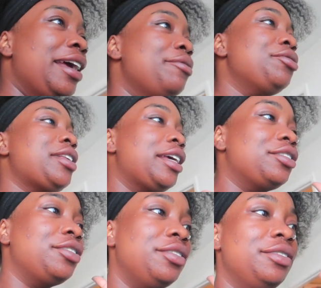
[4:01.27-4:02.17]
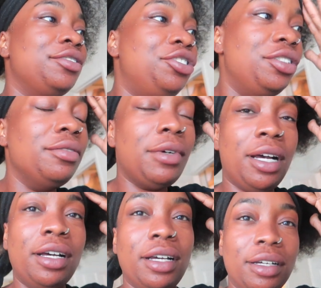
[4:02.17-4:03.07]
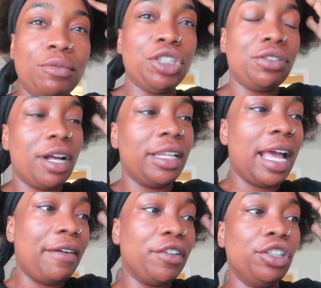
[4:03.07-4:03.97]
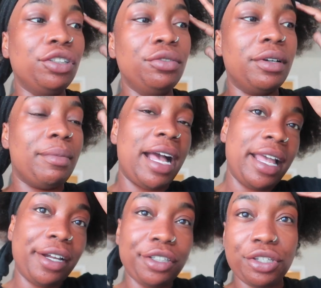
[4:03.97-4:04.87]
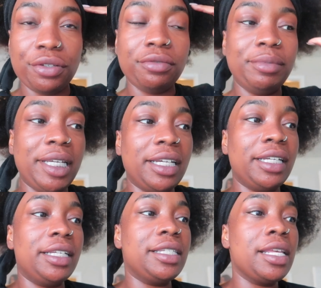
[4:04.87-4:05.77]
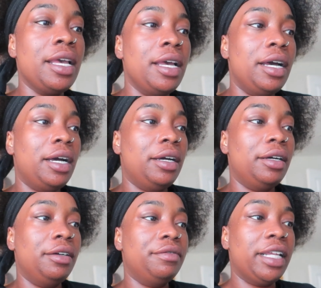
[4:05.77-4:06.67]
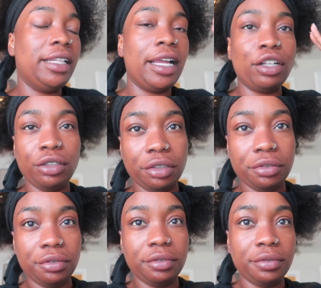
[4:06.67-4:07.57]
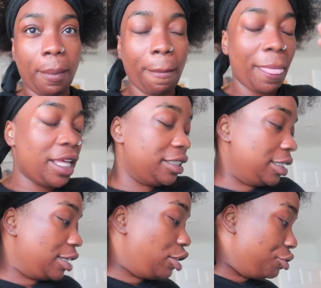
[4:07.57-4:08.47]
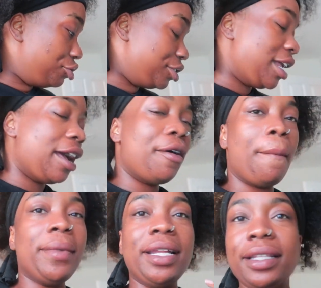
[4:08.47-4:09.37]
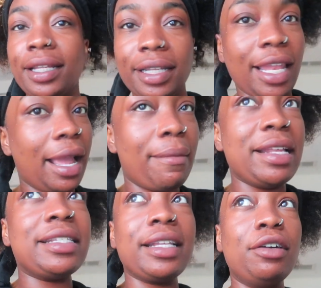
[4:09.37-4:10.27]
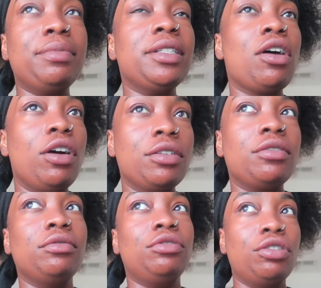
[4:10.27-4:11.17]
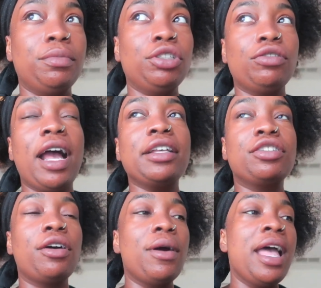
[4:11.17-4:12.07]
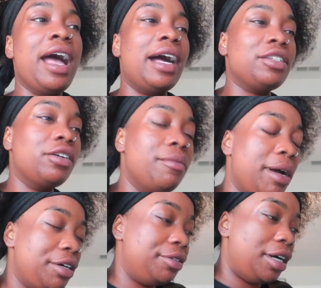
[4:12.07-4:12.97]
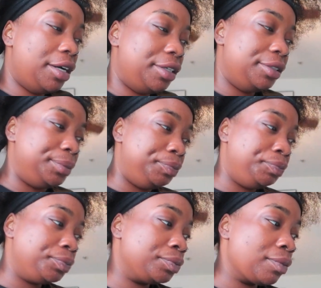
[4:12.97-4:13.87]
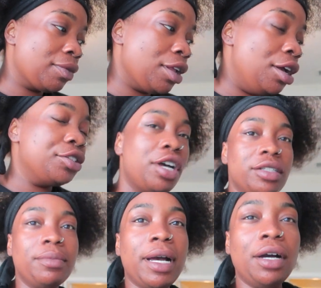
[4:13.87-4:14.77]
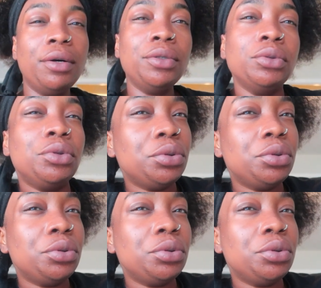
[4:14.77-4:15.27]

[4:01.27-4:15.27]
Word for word: it was like uh what you call it, I have glue in my hair too, because uh they like glue the closure down. But and then like my scalp is also super dry. So I talk about um talks about